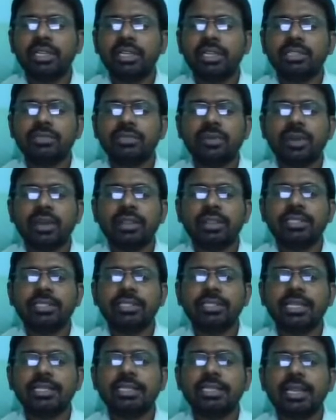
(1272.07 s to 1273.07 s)
That's why this
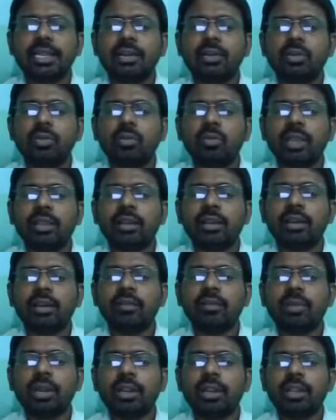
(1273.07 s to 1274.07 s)
less than 2
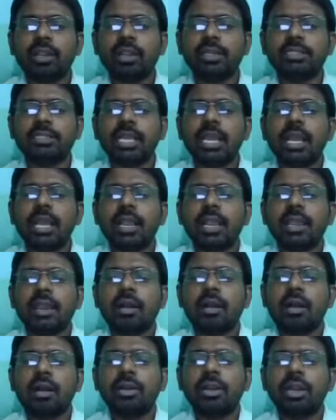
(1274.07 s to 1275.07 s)
micron particles
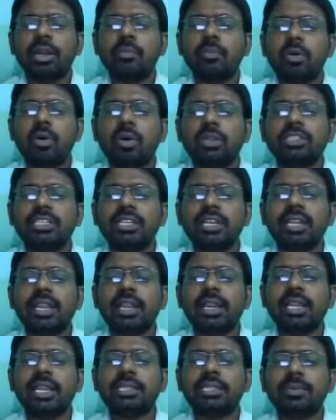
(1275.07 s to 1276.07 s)
cannot deposit in
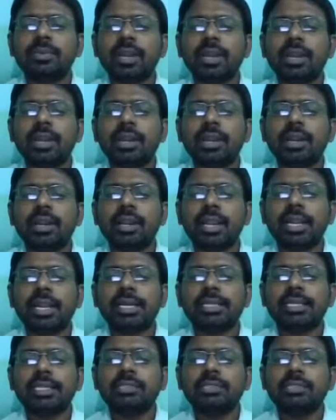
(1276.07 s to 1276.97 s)
respiratory tract.